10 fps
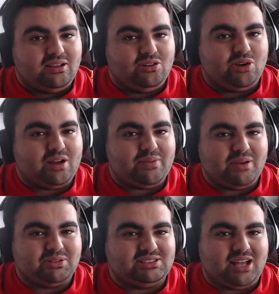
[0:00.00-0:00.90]
you got to be
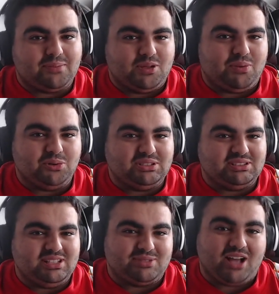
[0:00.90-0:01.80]
able to stop the opposing
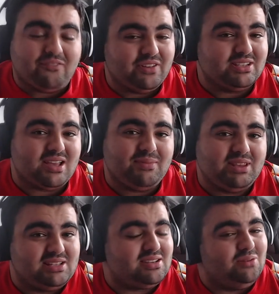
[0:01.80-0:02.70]
team's offense. I mean,
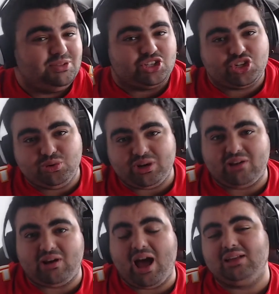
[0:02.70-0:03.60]
this is going to be a
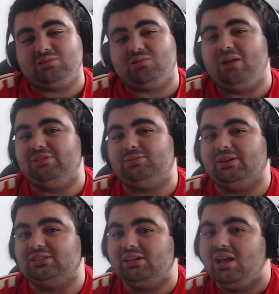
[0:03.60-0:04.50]
shootout. I, that's what I'm
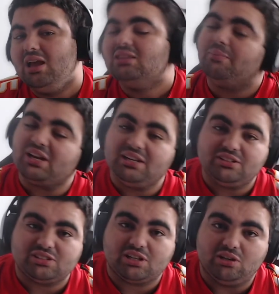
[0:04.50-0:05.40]
expecting. The
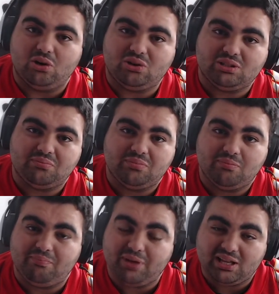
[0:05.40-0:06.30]
Buccaneers are going to hold them,
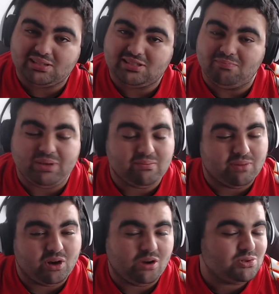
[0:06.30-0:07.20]
but to beat
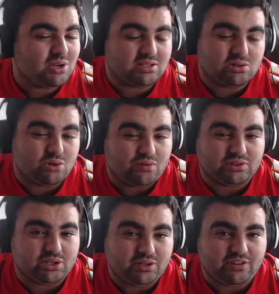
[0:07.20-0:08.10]
Mahomes, you got to score over
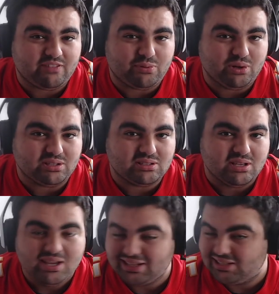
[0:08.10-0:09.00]
35 points.
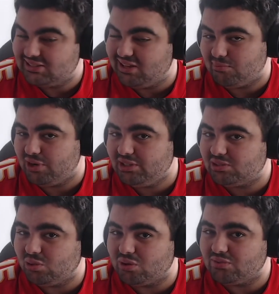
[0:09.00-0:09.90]
Can Tom Brady
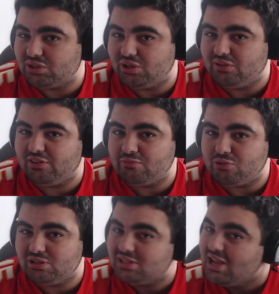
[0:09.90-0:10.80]
score over 35
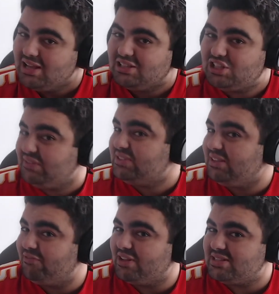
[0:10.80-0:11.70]
points? The Chiefs
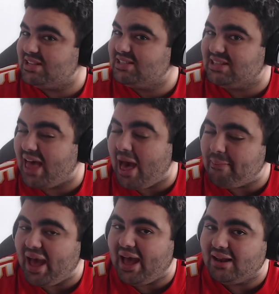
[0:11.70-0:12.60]
defense isn't that
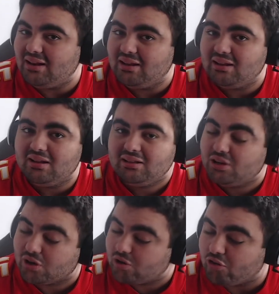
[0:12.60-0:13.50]
bad.
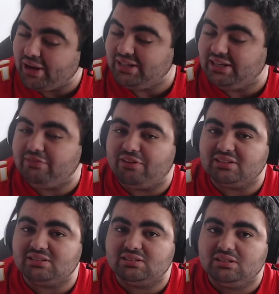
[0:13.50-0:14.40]
They're a great
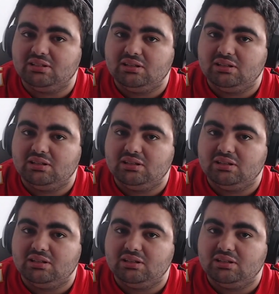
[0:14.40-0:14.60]
defense.